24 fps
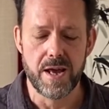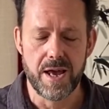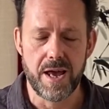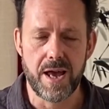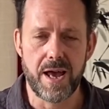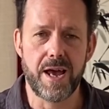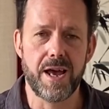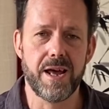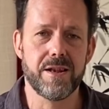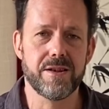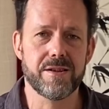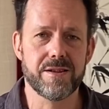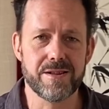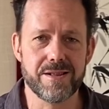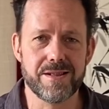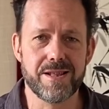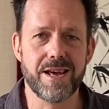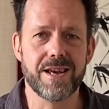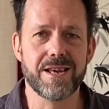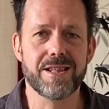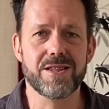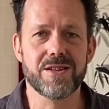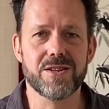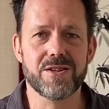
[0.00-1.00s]
and
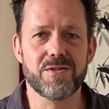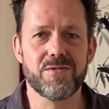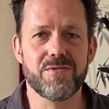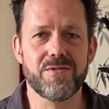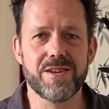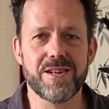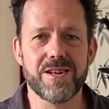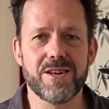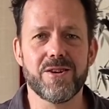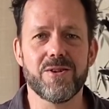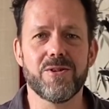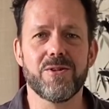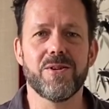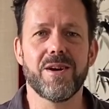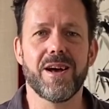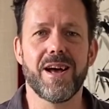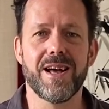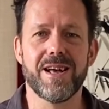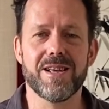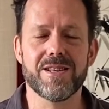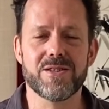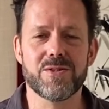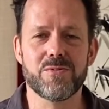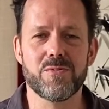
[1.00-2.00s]
like this video
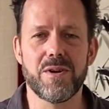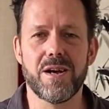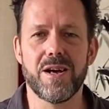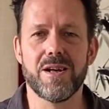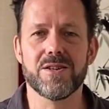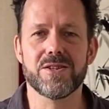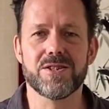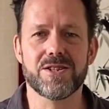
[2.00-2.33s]
as well.